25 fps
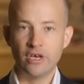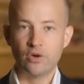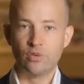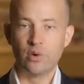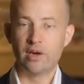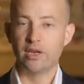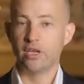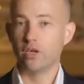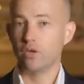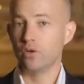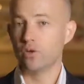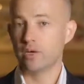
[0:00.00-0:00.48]

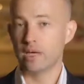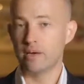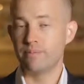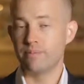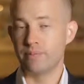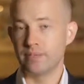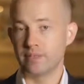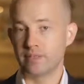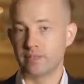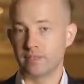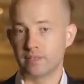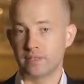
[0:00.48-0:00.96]
When you look
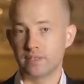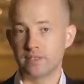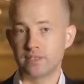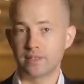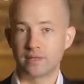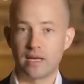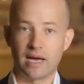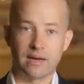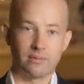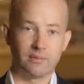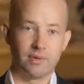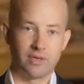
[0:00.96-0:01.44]
at
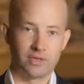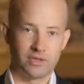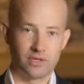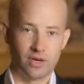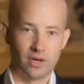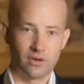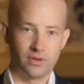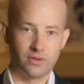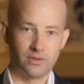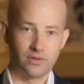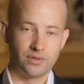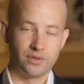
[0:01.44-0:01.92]
businesses like
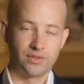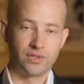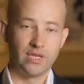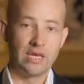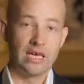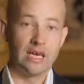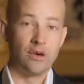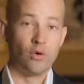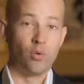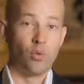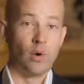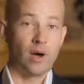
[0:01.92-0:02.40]
McDonald's,
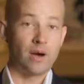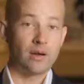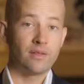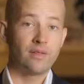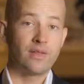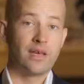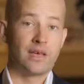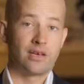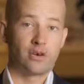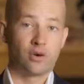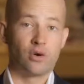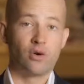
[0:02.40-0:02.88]
one of
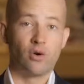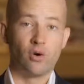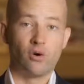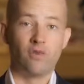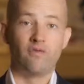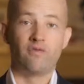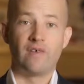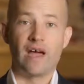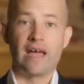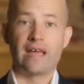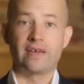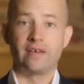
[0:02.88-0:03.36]
their
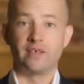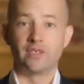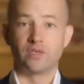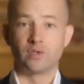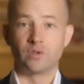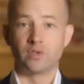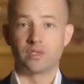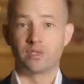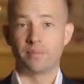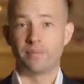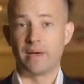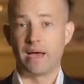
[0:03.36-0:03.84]
core
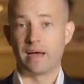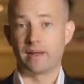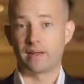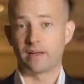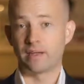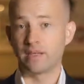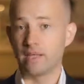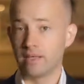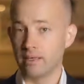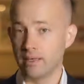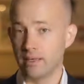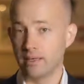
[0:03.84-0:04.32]
values was about
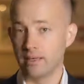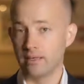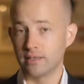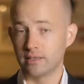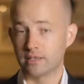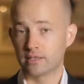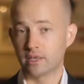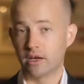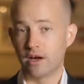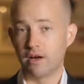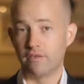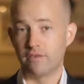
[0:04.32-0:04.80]

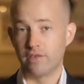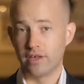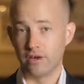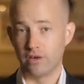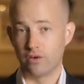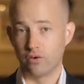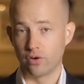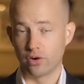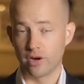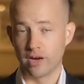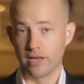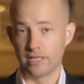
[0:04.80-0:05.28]
cleanliness of
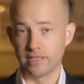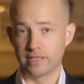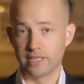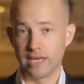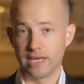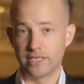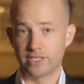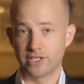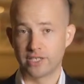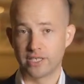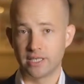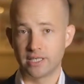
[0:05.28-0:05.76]
their
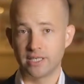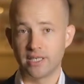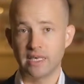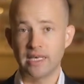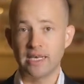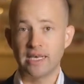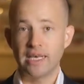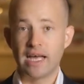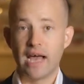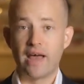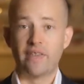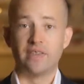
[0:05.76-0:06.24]
organization,
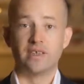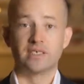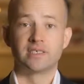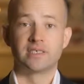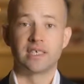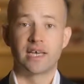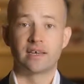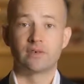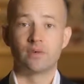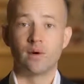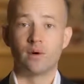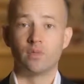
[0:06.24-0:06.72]
and the
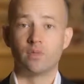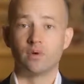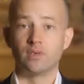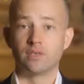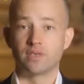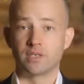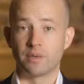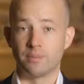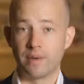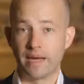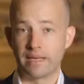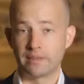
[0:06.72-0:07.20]
second one
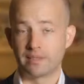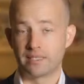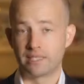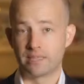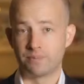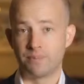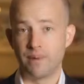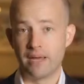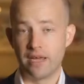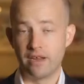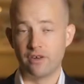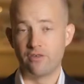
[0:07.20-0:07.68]
was about
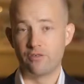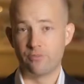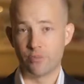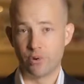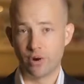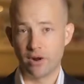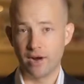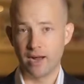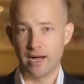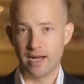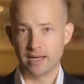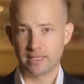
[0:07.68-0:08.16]
speed of
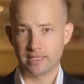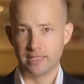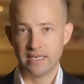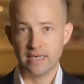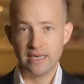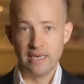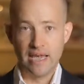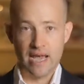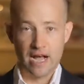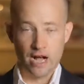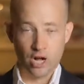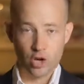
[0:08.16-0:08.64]
product.
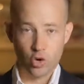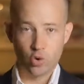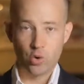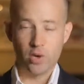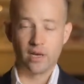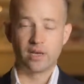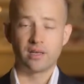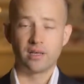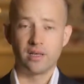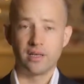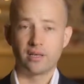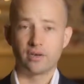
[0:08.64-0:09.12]
How
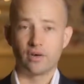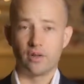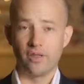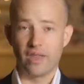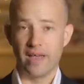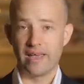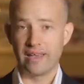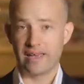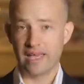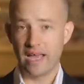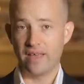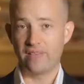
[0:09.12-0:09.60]
quickly could
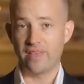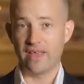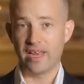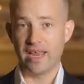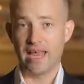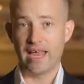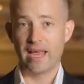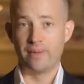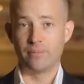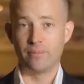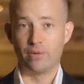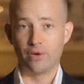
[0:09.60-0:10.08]
they get that
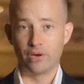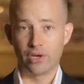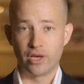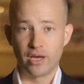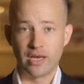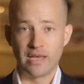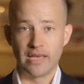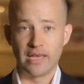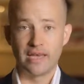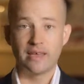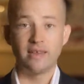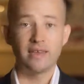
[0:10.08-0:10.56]

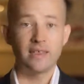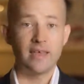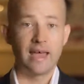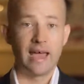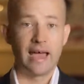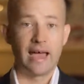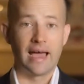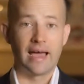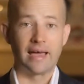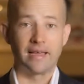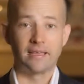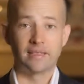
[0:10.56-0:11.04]
hamburger into your
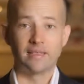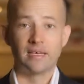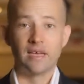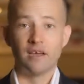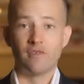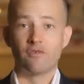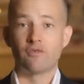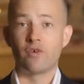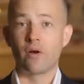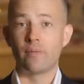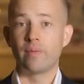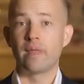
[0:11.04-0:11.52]
hand
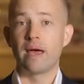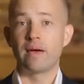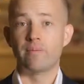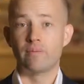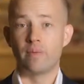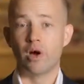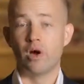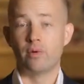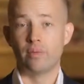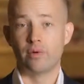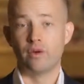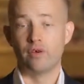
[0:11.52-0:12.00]
from
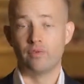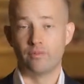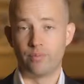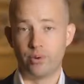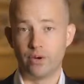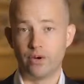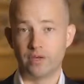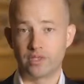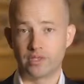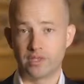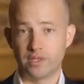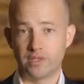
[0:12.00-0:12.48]
that moment of
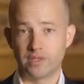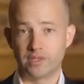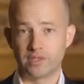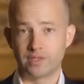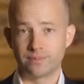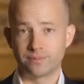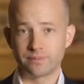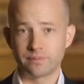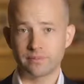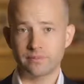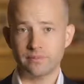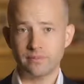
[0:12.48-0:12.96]
purchase?